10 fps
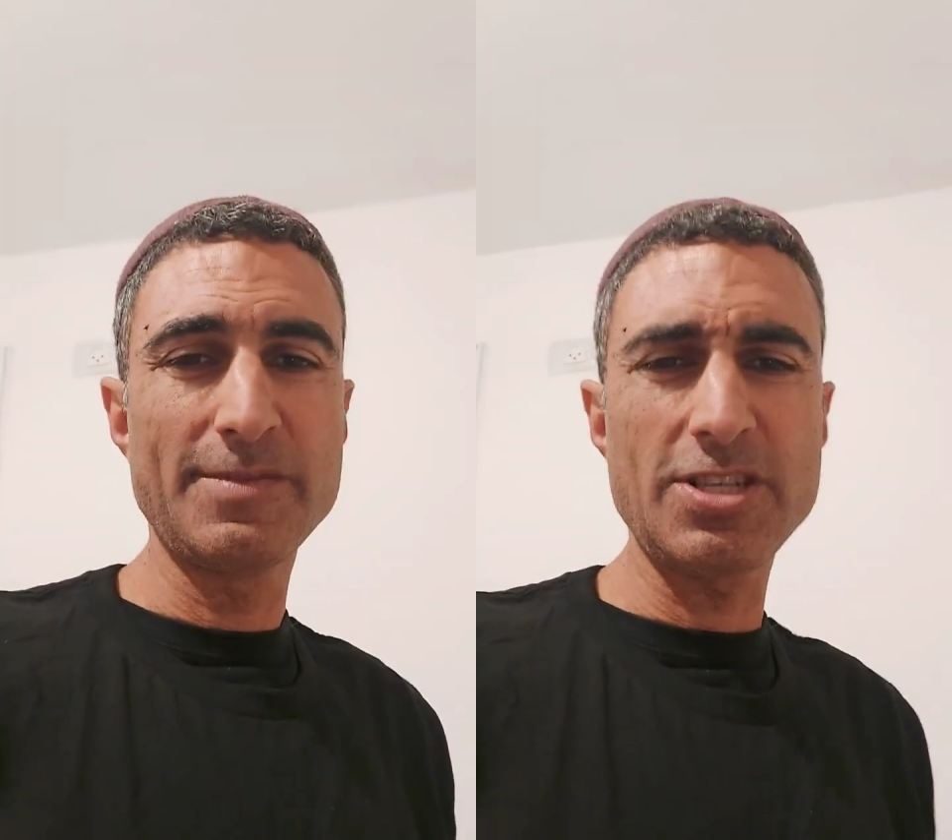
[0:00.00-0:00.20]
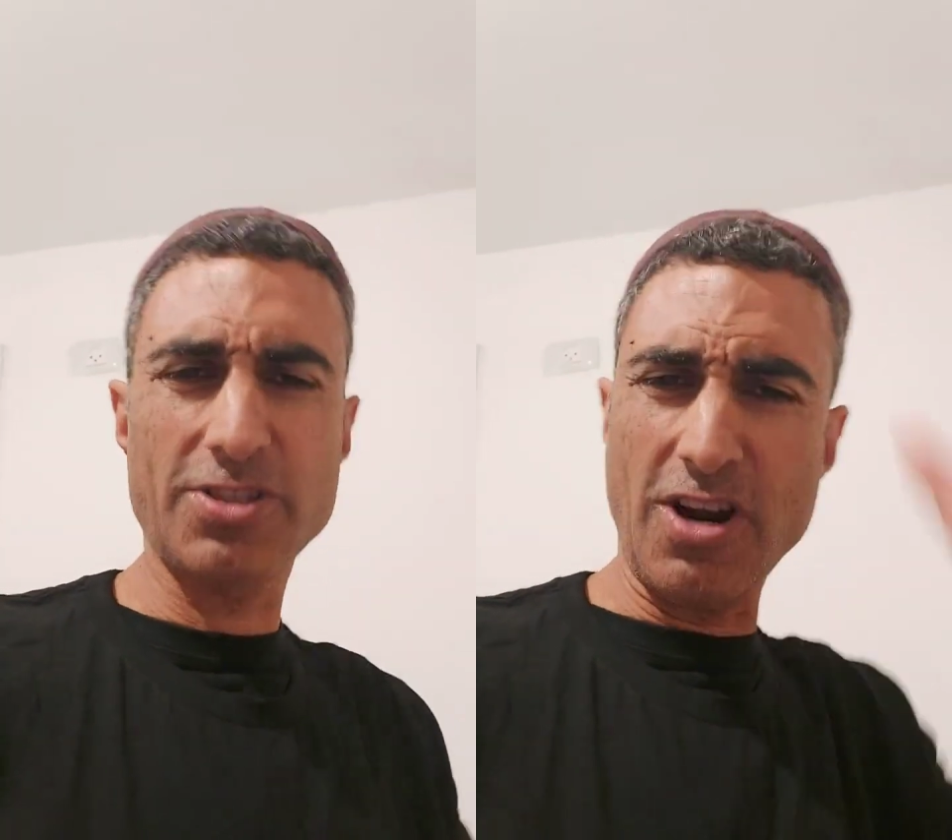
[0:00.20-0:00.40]

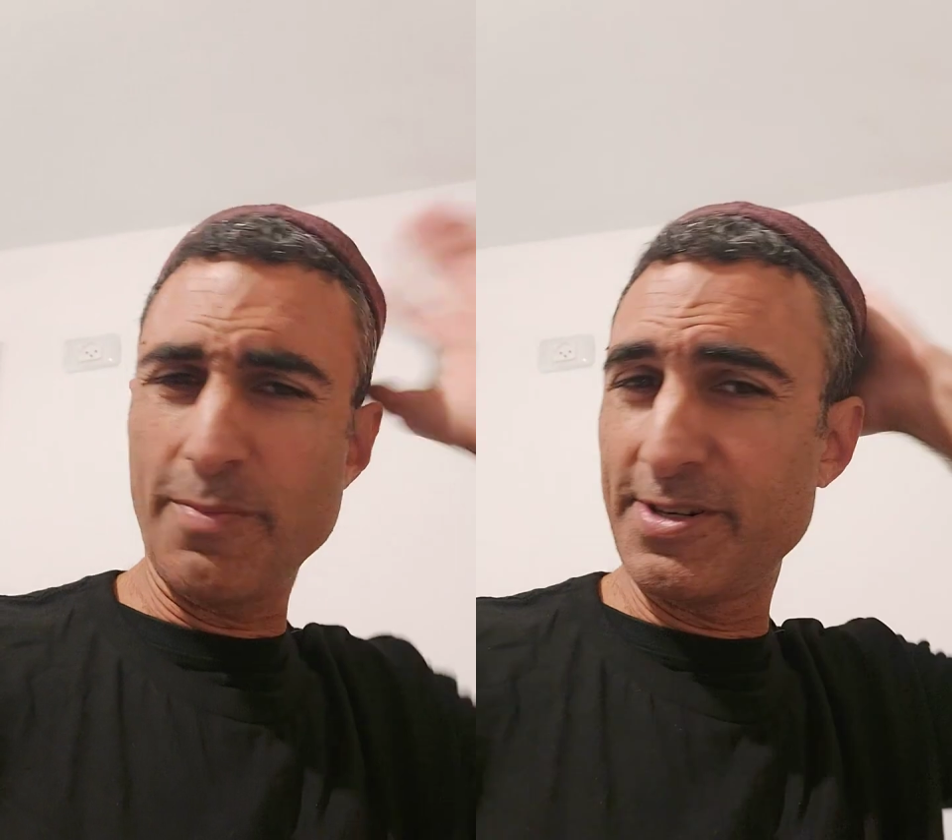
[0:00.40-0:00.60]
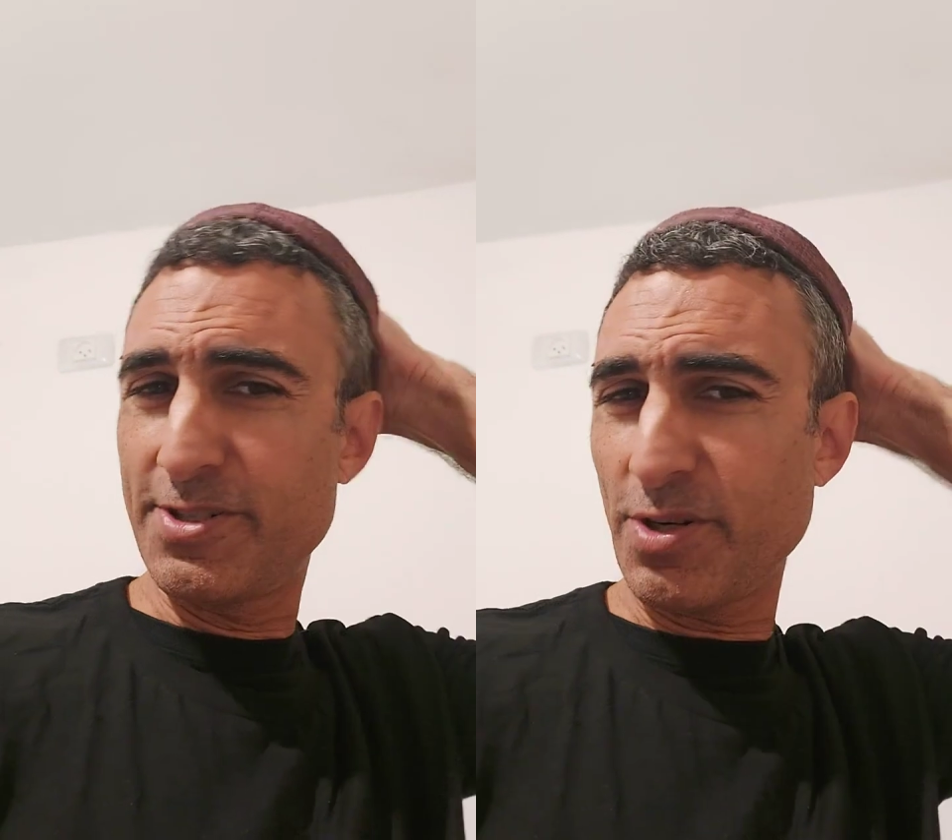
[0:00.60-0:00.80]
Just
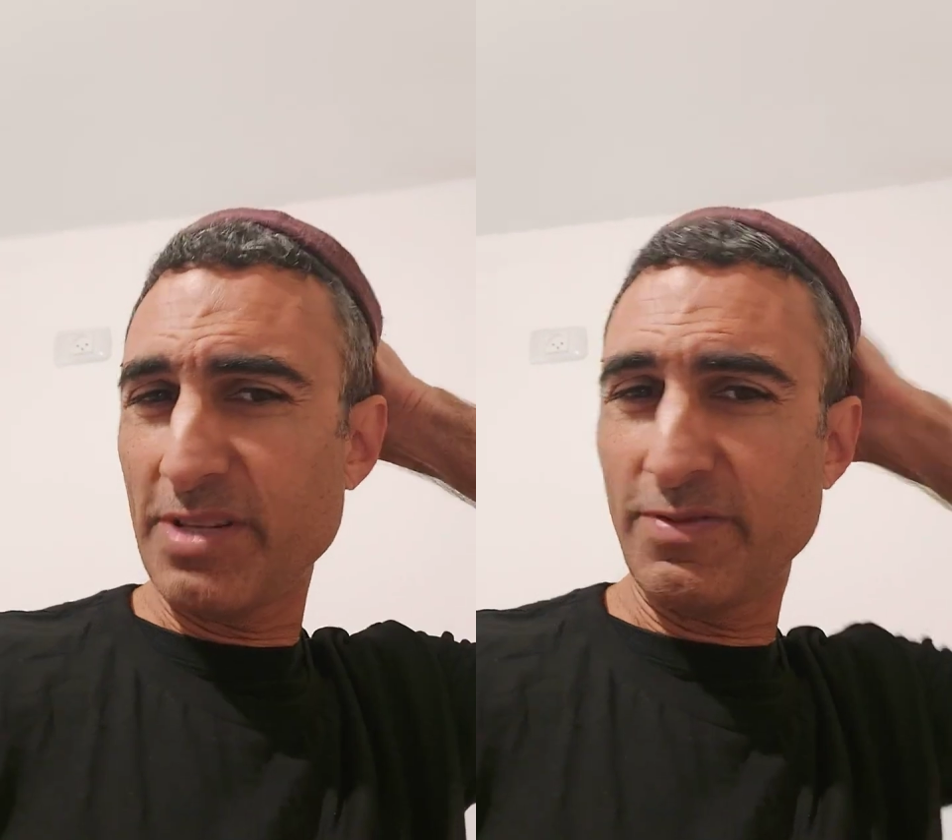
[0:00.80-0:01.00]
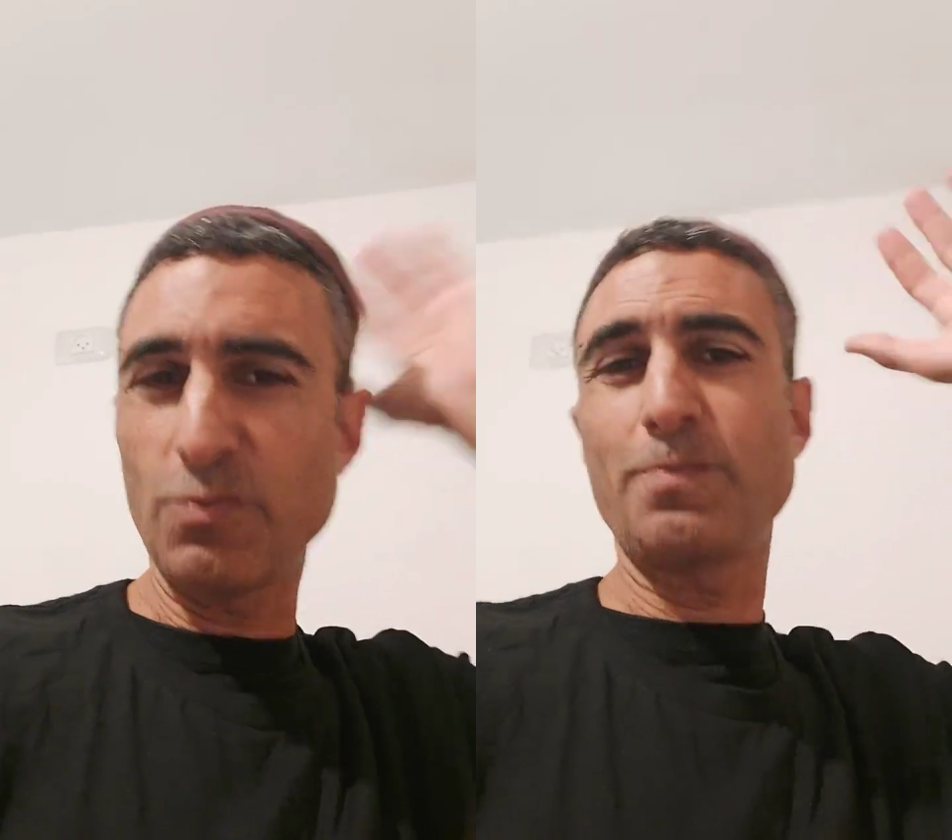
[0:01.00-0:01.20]
garbage. Don't
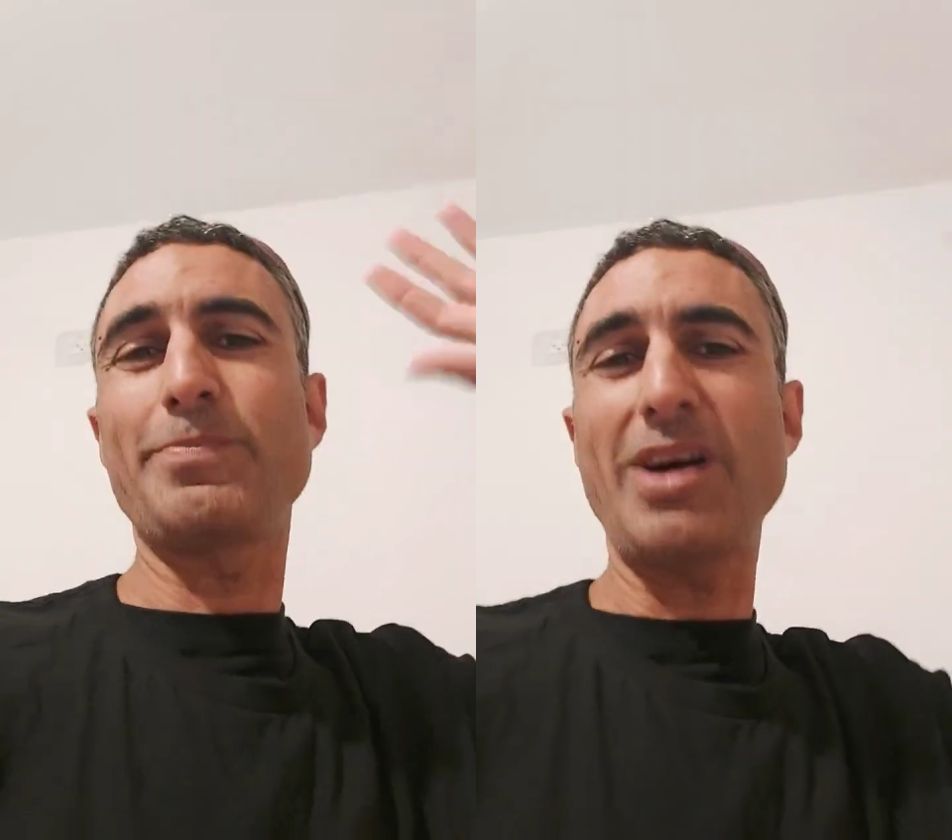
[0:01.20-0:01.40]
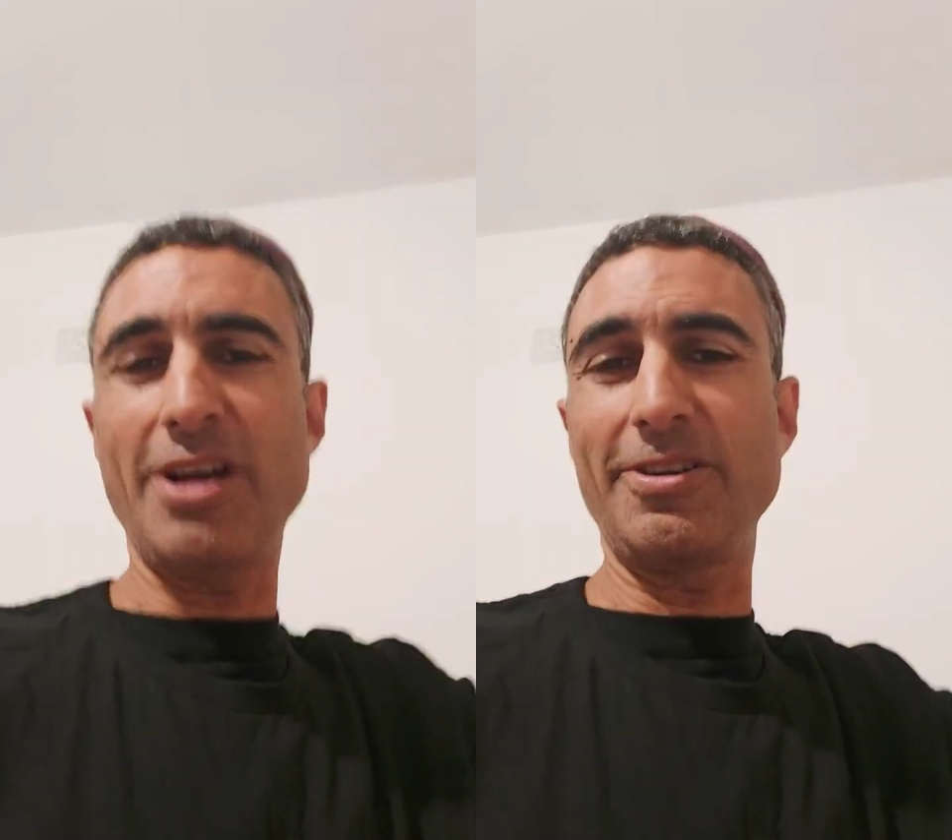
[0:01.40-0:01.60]
even
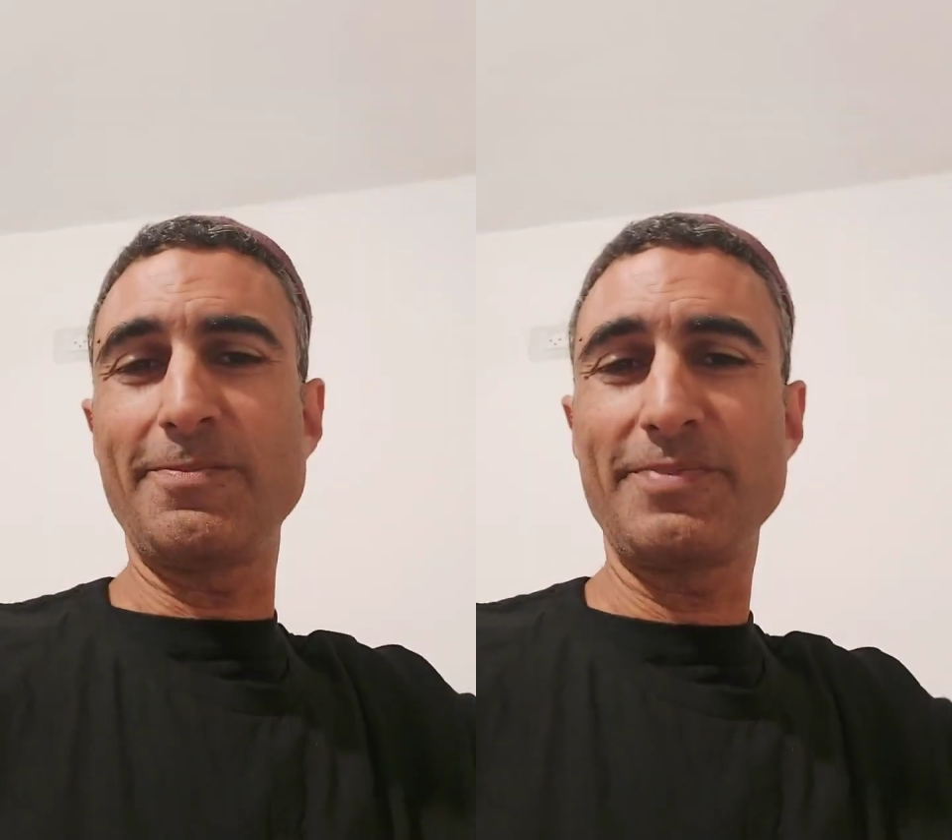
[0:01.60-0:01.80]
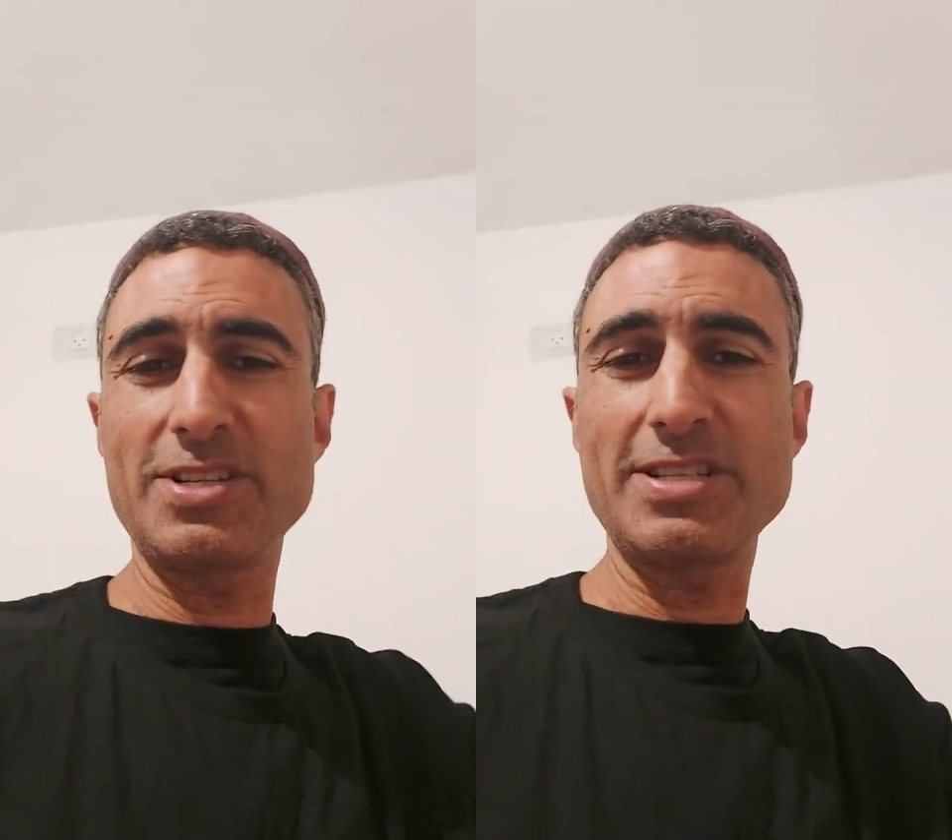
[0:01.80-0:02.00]
bother.
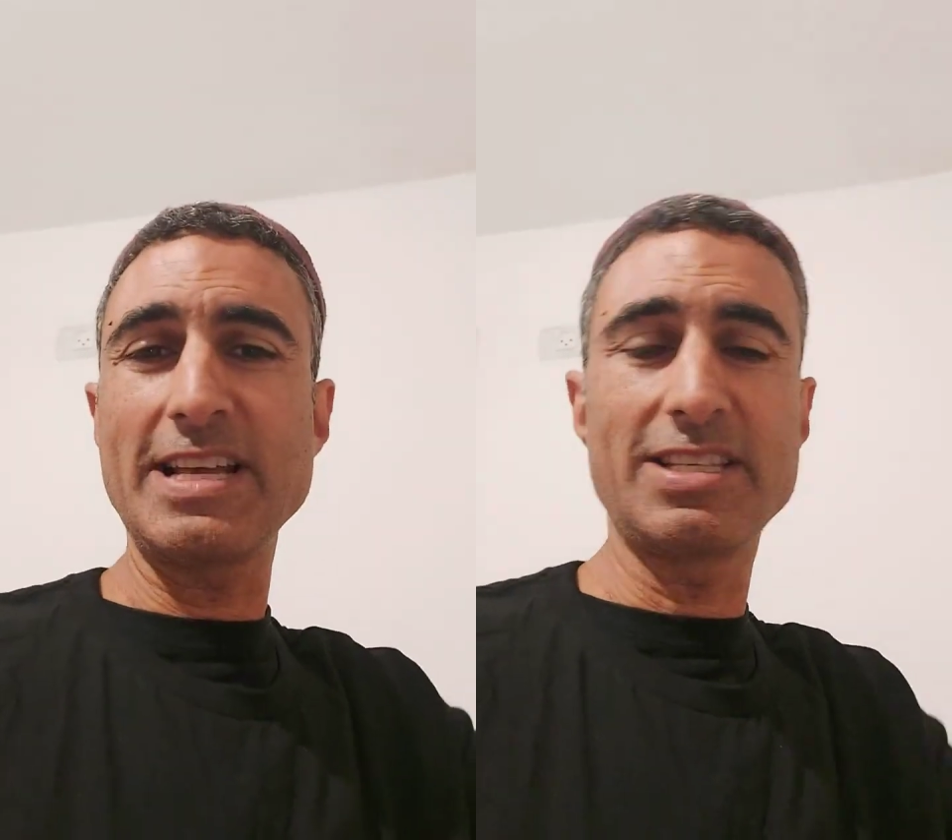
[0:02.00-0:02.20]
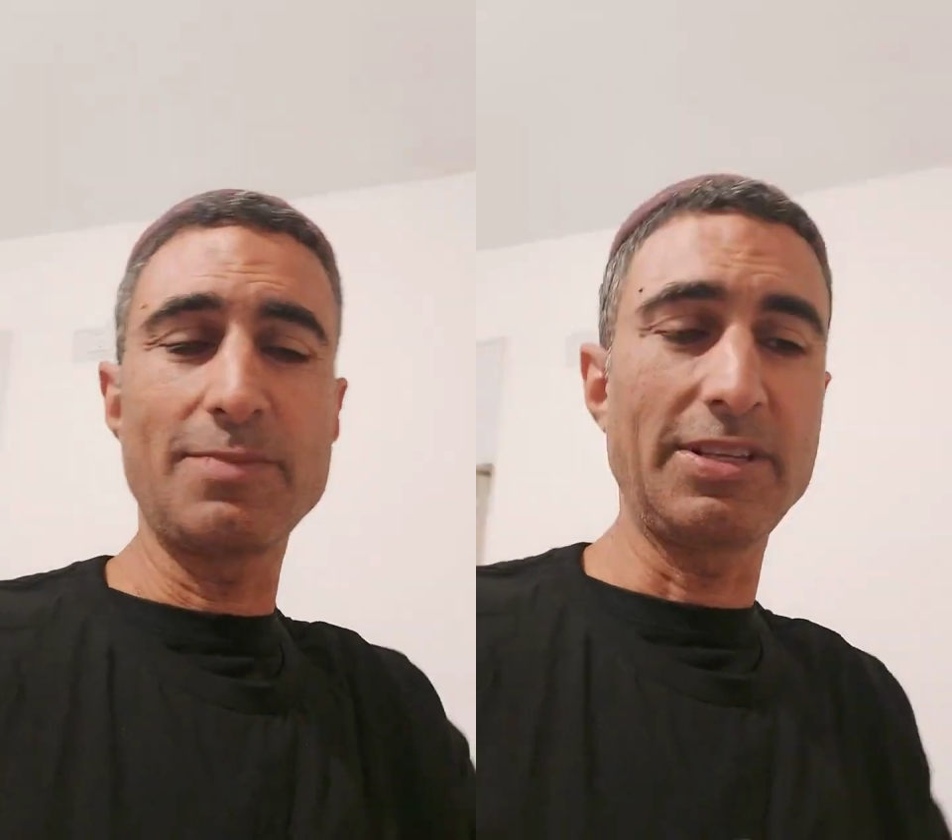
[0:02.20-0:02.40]
Just
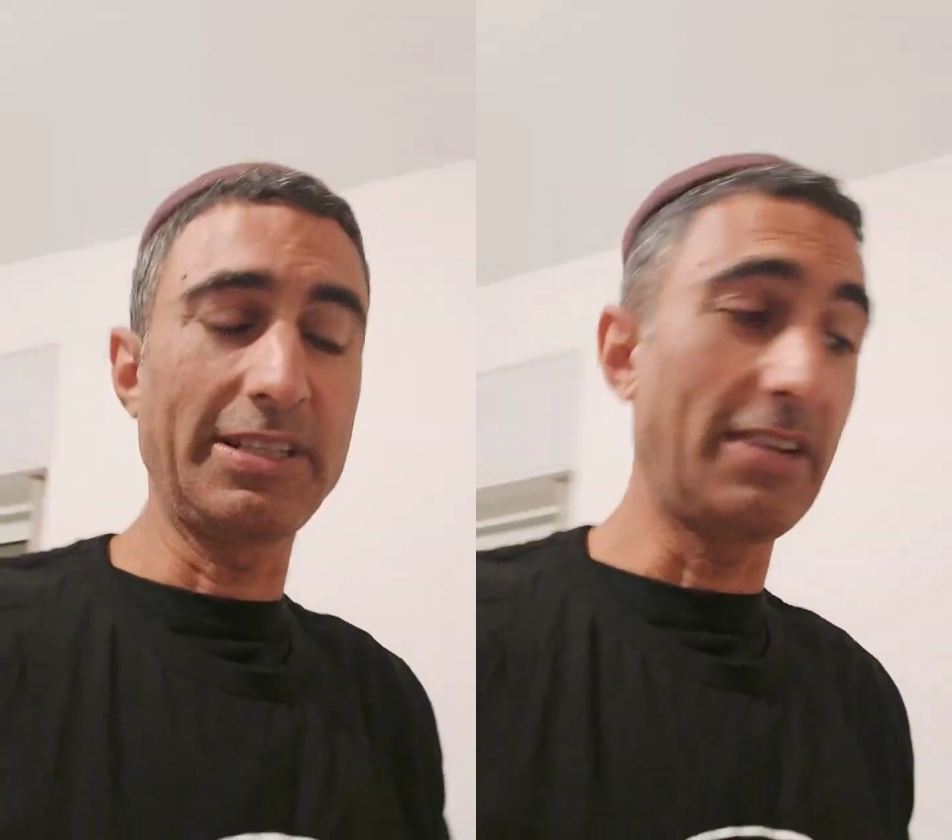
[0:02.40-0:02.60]
ends up in the